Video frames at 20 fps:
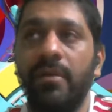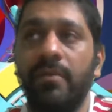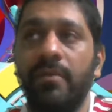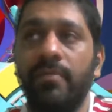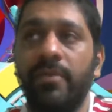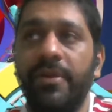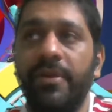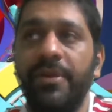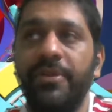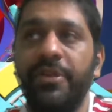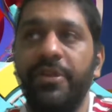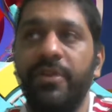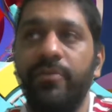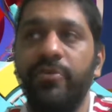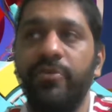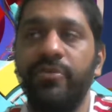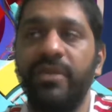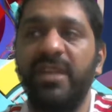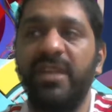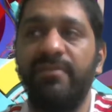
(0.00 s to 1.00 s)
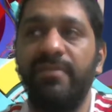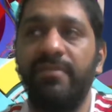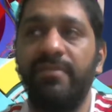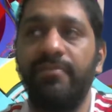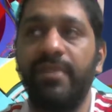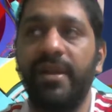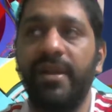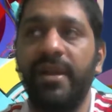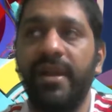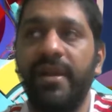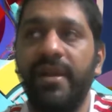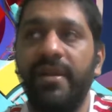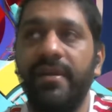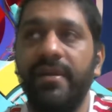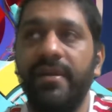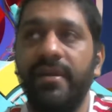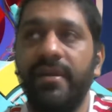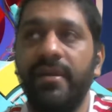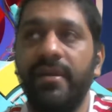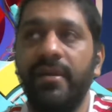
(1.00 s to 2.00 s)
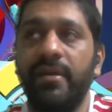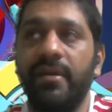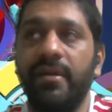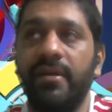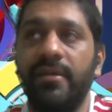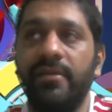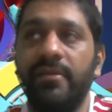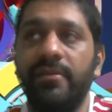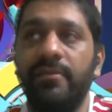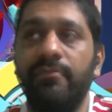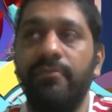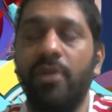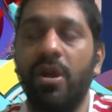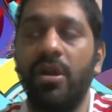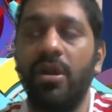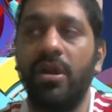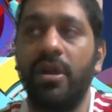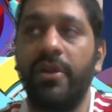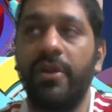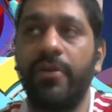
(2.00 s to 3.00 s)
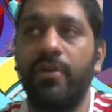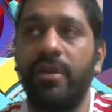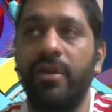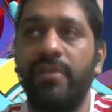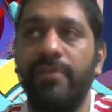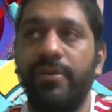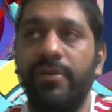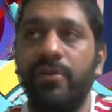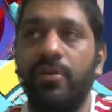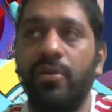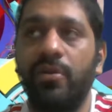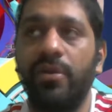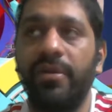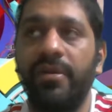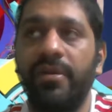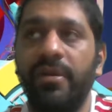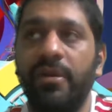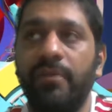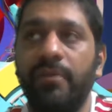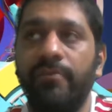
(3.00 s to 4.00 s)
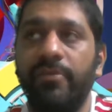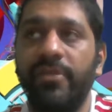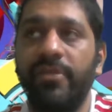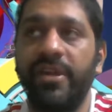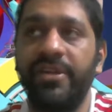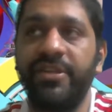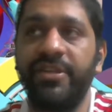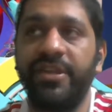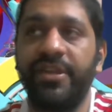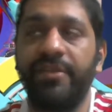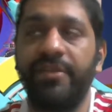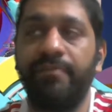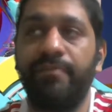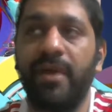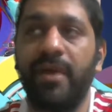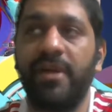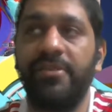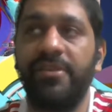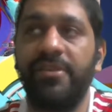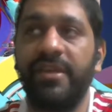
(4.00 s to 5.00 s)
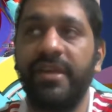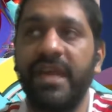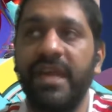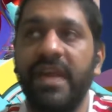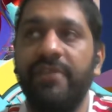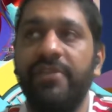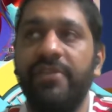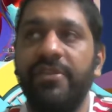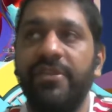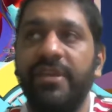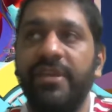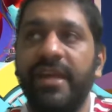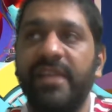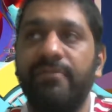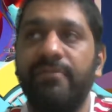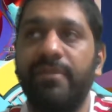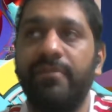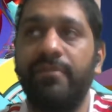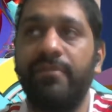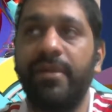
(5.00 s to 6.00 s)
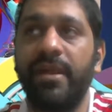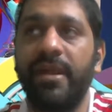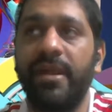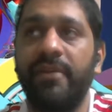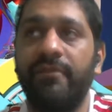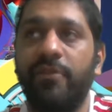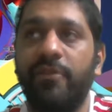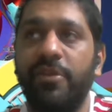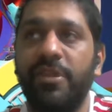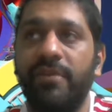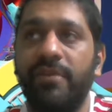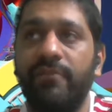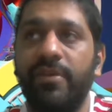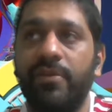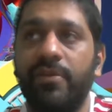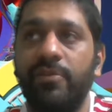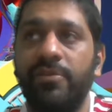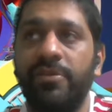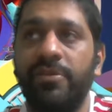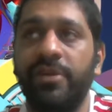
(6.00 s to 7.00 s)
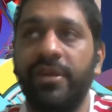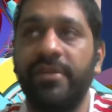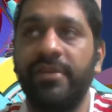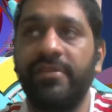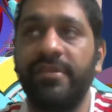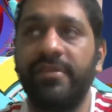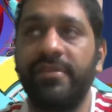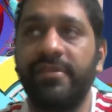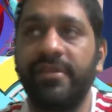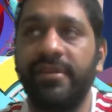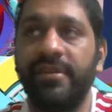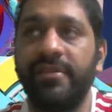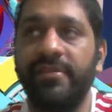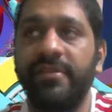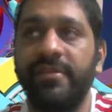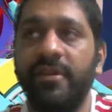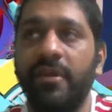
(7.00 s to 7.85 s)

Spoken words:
the distribution has been brilliant. His ball control has been good. Possession, passing, everything has been brilliant for someone who's 36 years